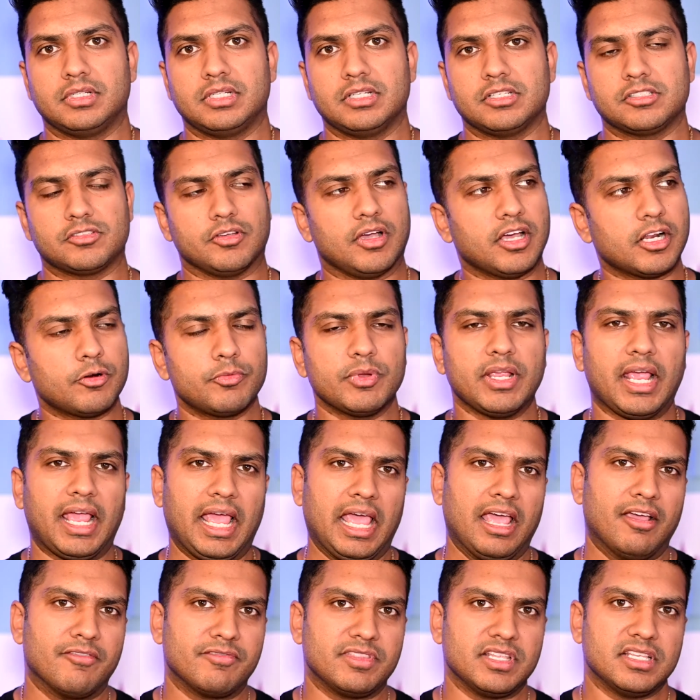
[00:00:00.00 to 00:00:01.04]
So how do we
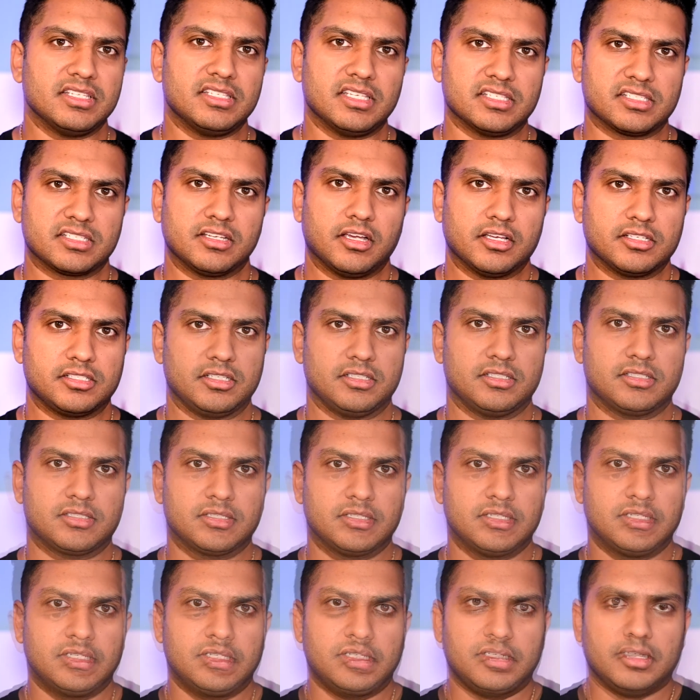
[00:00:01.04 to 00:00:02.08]
have these discussions?
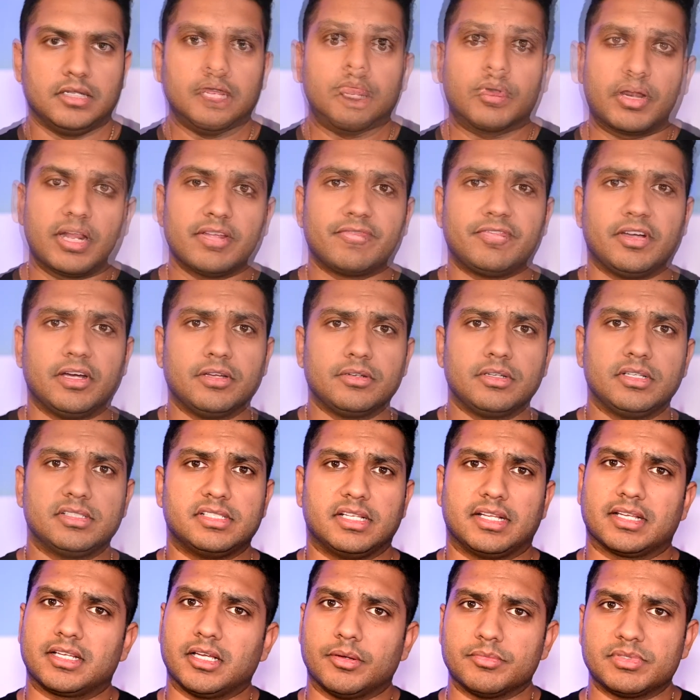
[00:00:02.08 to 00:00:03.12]
What I found is that
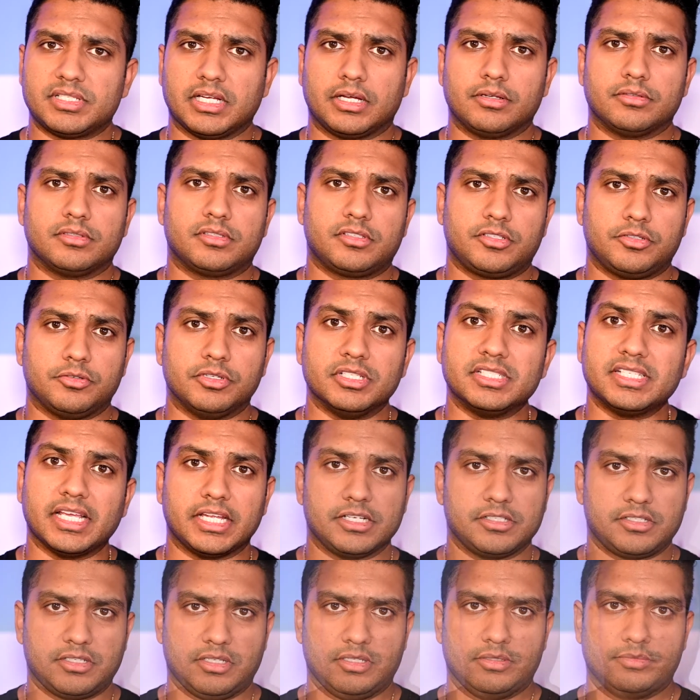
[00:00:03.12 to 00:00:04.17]
it comes down to
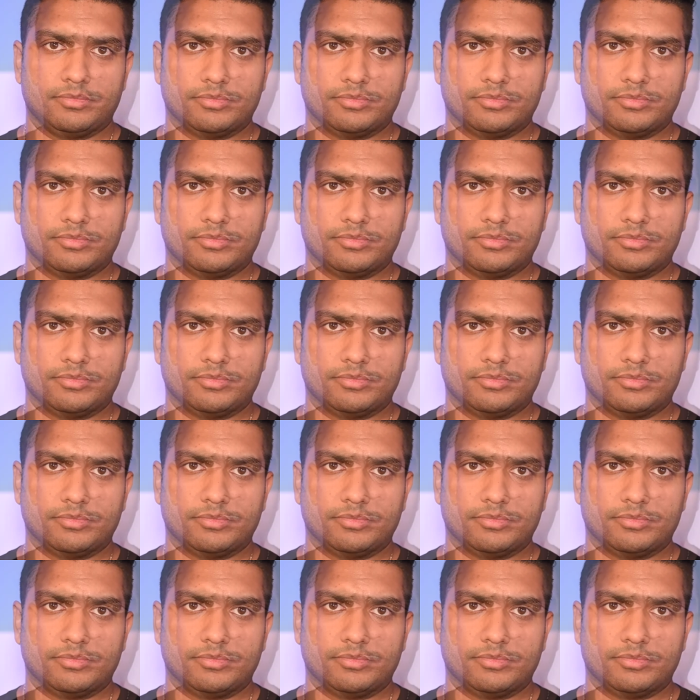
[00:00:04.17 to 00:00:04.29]
intention.